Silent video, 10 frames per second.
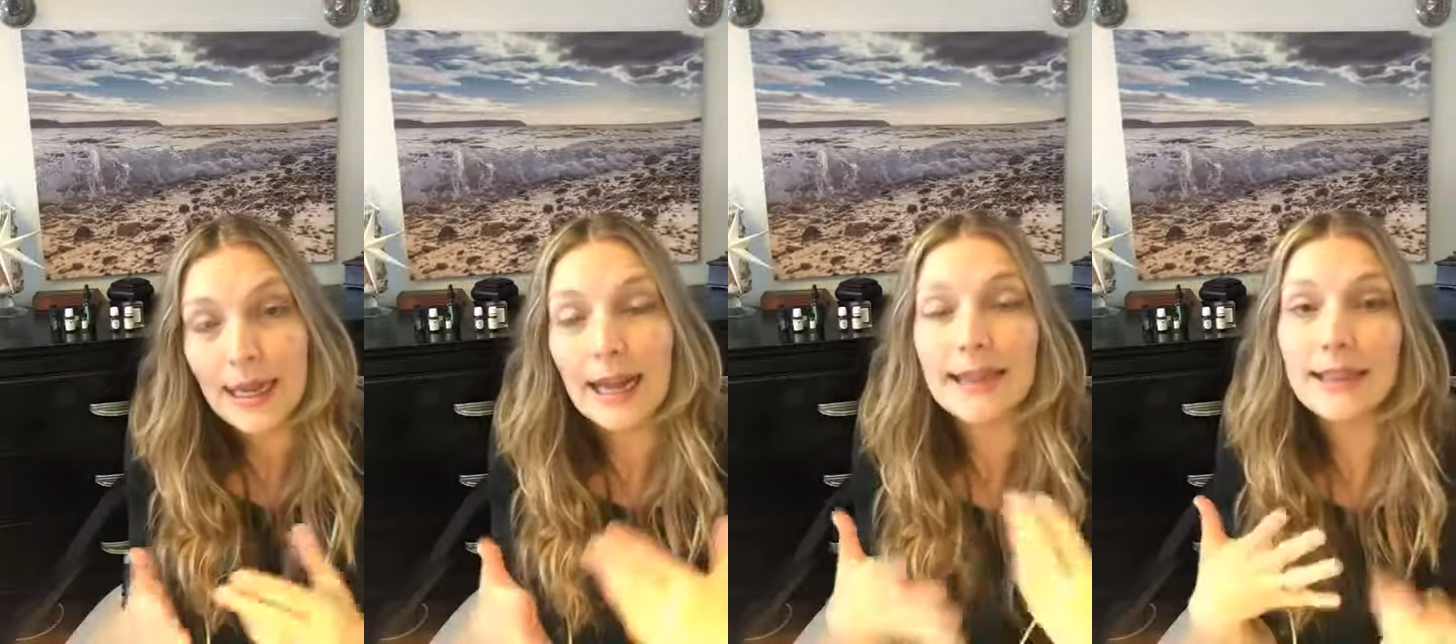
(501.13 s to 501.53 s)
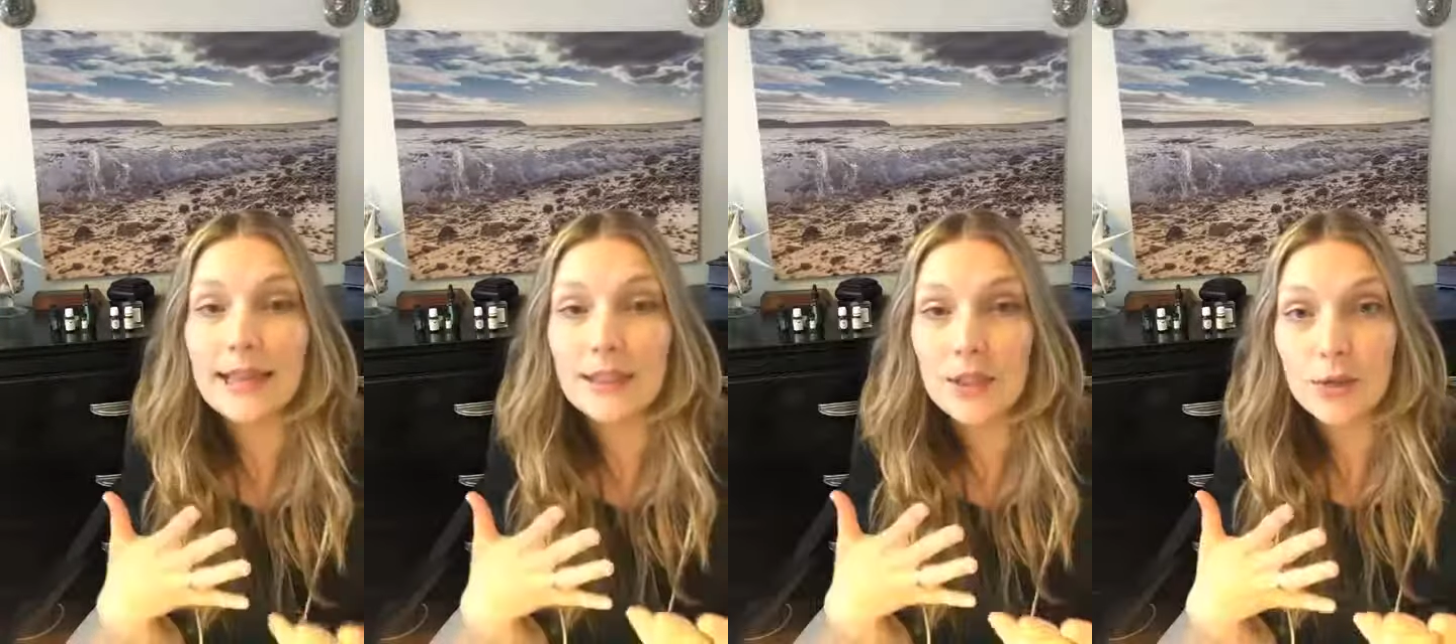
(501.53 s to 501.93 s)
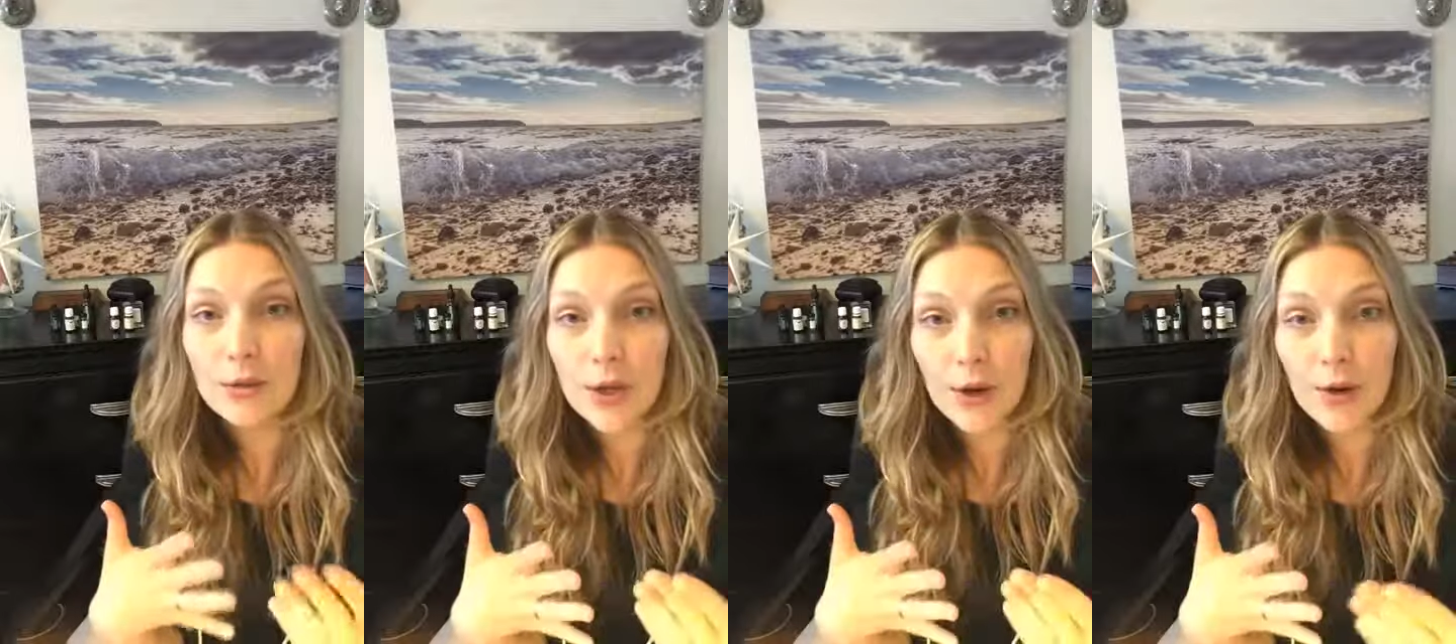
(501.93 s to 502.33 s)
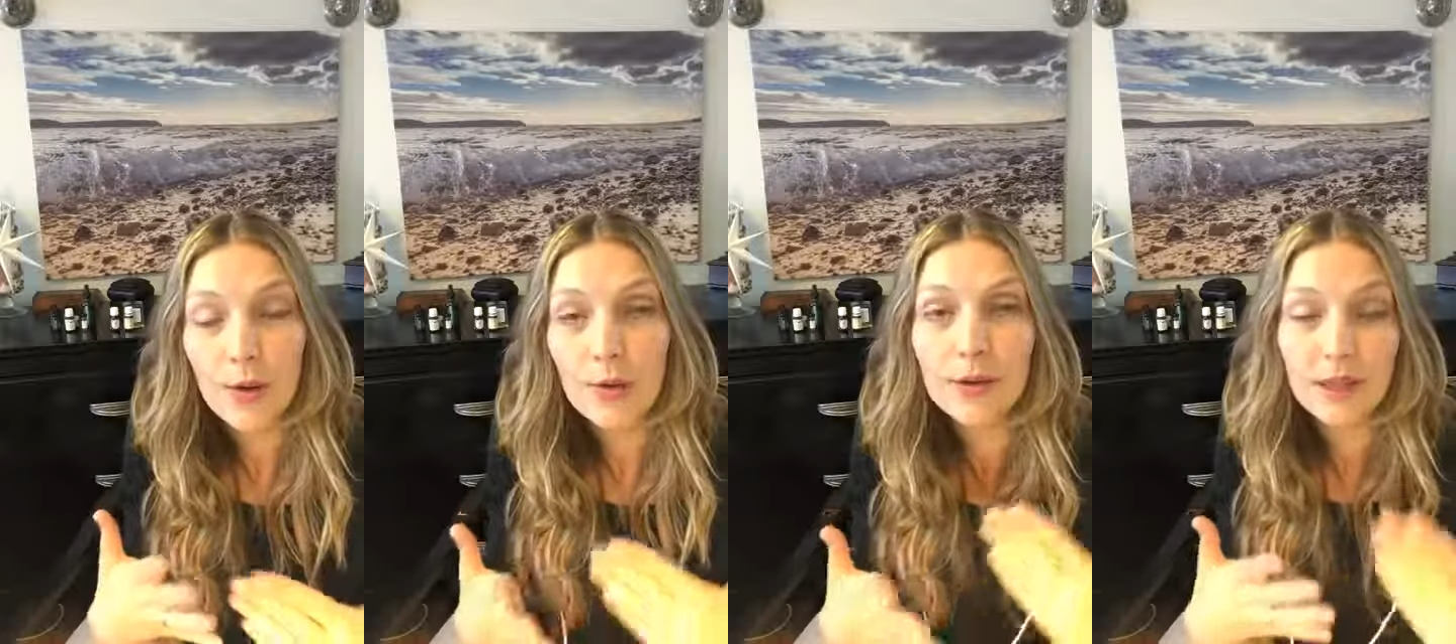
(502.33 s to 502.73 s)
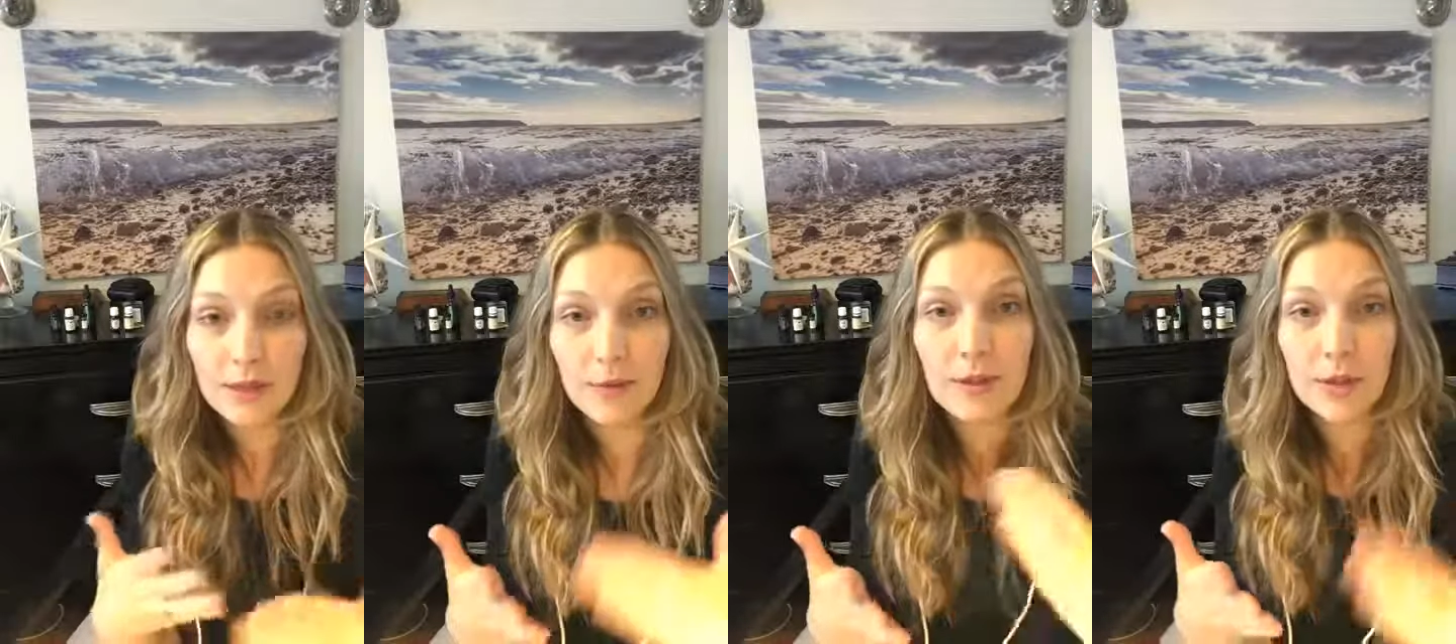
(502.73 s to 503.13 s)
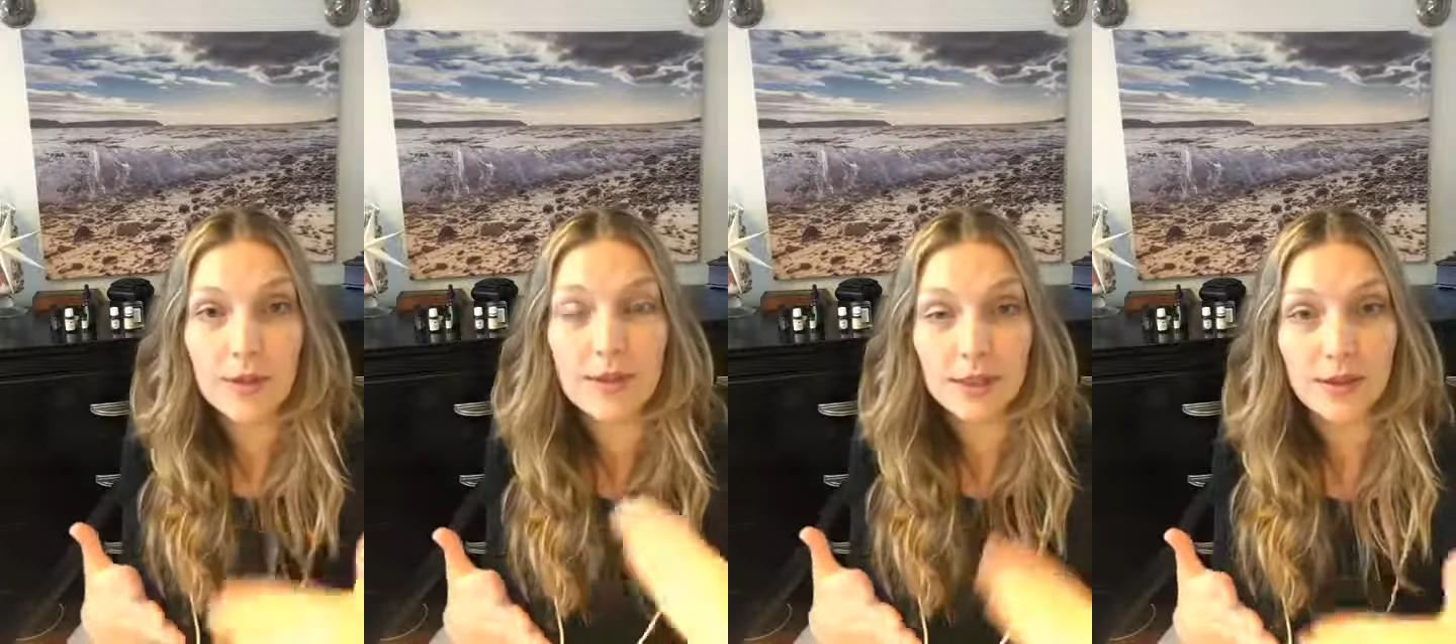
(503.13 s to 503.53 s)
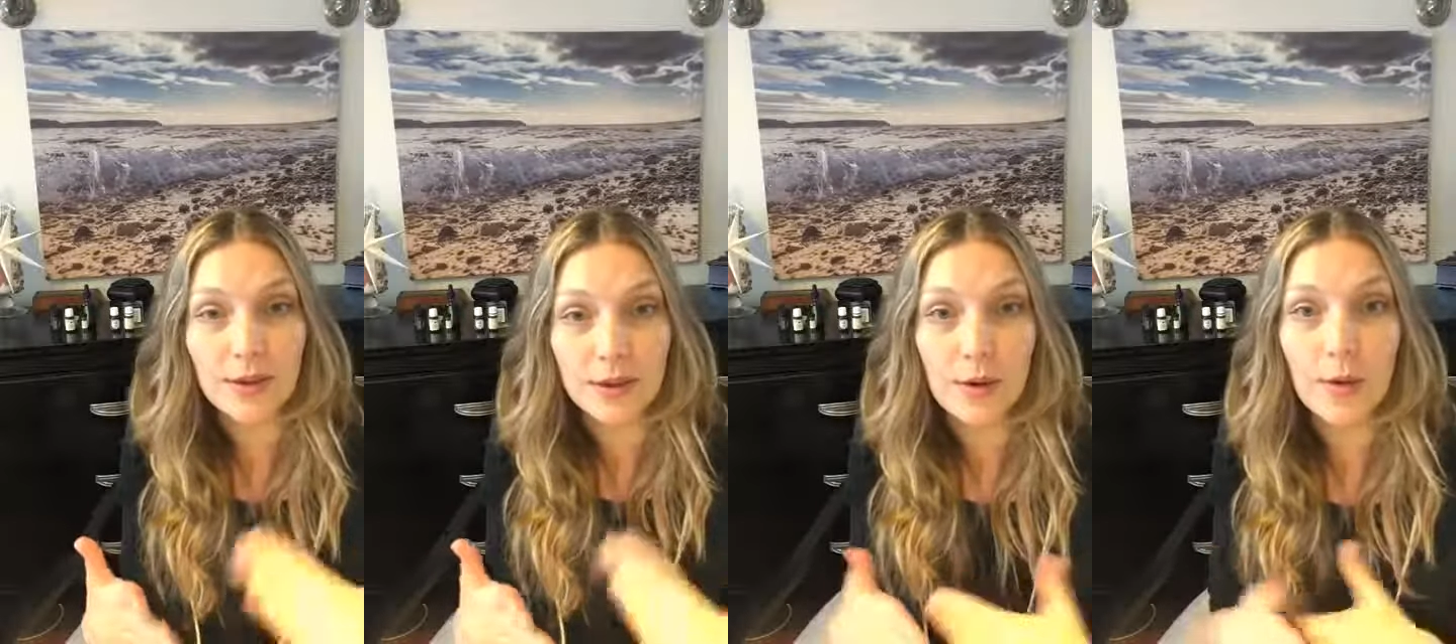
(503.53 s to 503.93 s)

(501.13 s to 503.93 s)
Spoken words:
unless you know that you've been using a certain